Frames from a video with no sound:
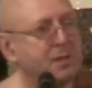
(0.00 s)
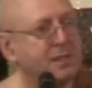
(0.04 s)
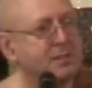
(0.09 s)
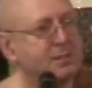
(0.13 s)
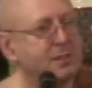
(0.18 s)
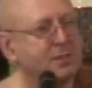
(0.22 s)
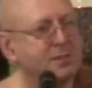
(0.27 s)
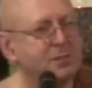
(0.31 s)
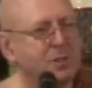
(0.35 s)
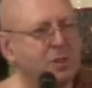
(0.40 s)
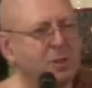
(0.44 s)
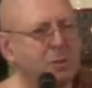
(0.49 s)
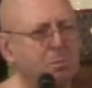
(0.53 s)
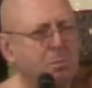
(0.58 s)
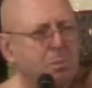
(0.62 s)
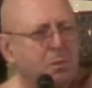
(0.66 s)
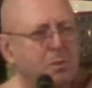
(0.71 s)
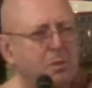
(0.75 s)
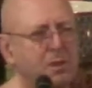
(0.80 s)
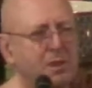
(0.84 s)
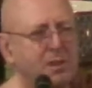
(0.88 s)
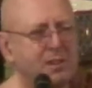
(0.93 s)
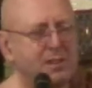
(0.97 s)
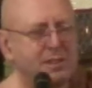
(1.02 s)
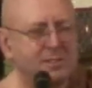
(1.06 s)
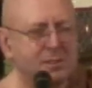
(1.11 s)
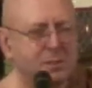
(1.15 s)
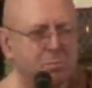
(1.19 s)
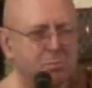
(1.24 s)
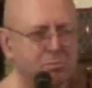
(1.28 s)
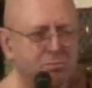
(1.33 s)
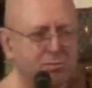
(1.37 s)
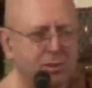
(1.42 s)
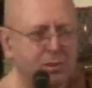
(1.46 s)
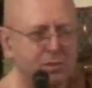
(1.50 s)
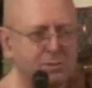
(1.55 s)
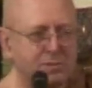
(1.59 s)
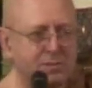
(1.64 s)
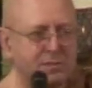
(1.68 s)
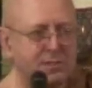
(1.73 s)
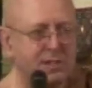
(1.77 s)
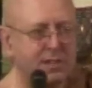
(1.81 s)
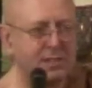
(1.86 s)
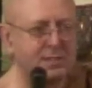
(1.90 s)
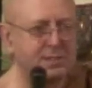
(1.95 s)
So it's not a point, it's a
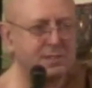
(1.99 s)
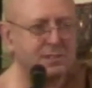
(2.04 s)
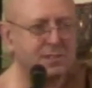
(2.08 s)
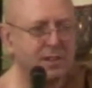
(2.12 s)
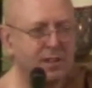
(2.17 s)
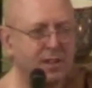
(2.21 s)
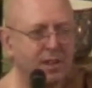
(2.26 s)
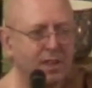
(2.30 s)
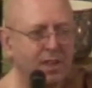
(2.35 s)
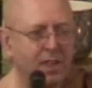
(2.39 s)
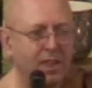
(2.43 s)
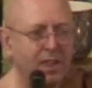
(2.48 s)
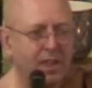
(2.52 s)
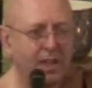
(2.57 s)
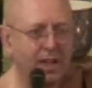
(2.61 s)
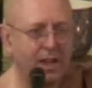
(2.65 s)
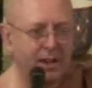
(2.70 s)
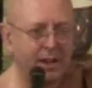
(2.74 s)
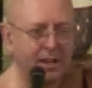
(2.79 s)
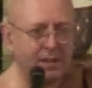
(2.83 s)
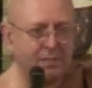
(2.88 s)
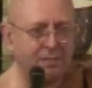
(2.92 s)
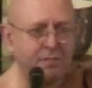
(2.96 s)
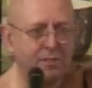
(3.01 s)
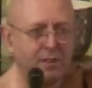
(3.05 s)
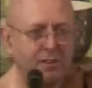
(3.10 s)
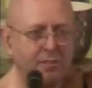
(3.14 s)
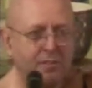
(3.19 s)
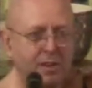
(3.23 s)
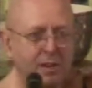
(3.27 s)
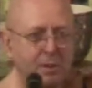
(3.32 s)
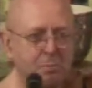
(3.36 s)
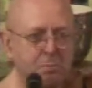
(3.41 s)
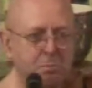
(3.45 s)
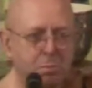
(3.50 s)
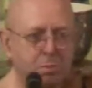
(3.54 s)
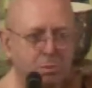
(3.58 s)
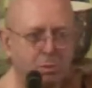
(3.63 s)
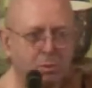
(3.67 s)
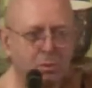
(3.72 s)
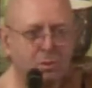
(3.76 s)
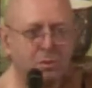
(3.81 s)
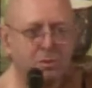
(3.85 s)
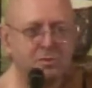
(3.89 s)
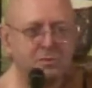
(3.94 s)
process. And that's very
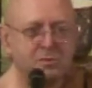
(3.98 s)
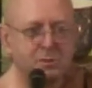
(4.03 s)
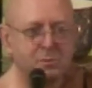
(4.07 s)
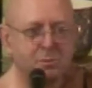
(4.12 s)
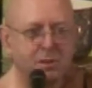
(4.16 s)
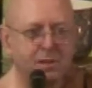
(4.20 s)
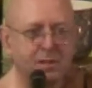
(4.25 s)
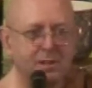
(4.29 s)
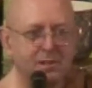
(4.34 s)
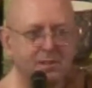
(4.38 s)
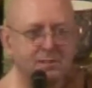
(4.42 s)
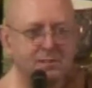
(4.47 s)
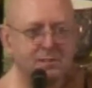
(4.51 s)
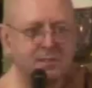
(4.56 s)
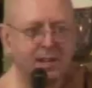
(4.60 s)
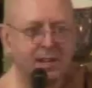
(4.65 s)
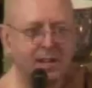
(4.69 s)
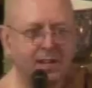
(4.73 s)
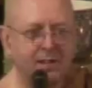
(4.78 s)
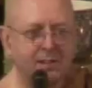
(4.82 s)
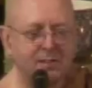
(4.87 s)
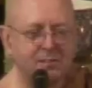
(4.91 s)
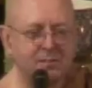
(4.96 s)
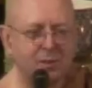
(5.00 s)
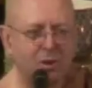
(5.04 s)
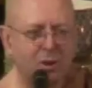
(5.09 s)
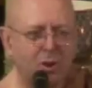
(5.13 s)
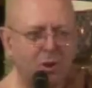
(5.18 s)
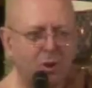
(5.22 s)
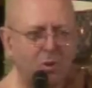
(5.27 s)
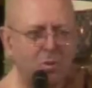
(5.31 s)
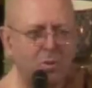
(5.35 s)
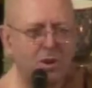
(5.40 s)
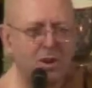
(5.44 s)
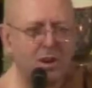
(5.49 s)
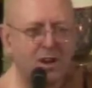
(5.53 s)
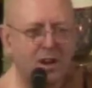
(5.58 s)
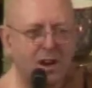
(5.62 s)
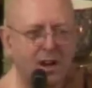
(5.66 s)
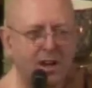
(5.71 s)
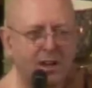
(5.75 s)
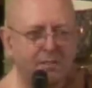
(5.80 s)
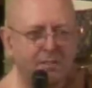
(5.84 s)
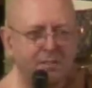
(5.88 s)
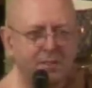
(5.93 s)
important to understand. This whole
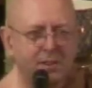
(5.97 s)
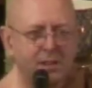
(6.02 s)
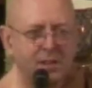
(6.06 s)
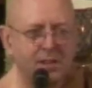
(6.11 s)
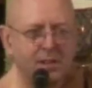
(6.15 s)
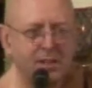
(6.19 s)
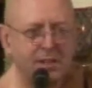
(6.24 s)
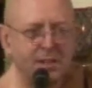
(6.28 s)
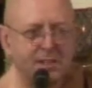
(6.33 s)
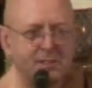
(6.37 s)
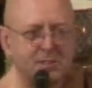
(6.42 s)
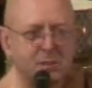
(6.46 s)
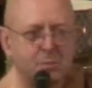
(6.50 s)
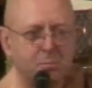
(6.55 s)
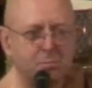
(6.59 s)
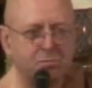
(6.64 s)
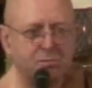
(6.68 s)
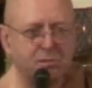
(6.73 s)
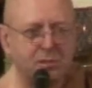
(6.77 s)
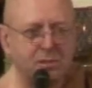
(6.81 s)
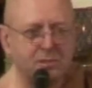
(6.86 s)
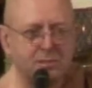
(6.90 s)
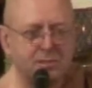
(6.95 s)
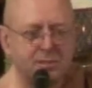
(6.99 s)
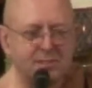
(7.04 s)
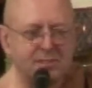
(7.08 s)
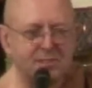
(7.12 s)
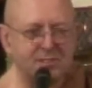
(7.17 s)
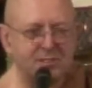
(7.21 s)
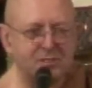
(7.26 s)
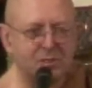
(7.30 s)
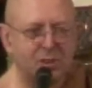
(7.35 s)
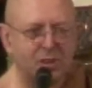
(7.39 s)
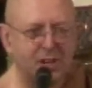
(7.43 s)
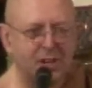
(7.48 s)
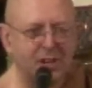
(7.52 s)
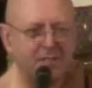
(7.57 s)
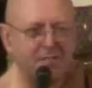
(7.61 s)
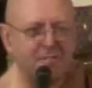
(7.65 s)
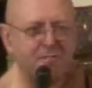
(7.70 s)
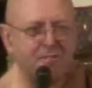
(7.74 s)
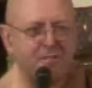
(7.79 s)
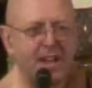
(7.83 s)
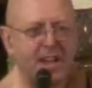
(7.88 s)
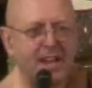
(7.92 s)
life is a process, it's not an
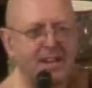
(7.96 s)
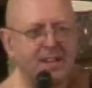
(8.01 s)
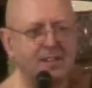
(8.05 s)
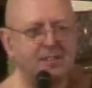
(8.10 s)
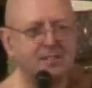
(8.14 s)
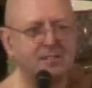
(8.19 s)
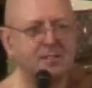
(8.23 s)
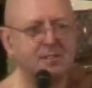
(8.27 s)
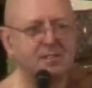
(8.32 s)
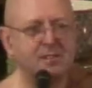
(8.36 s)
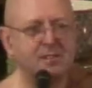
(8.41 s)
event.